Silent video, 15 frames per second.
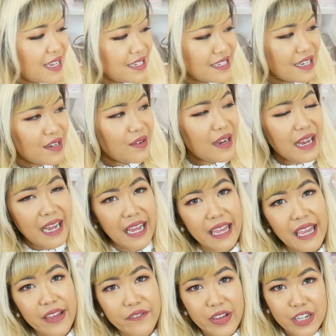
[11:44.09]
Now,
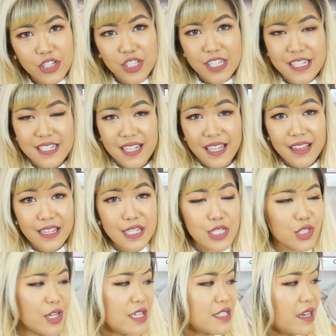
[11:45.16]
I have actually seen this
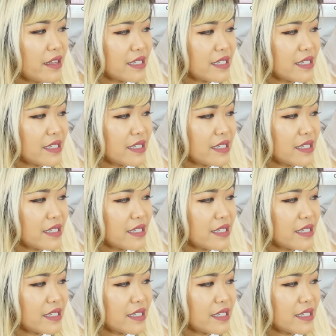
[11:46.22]
dress on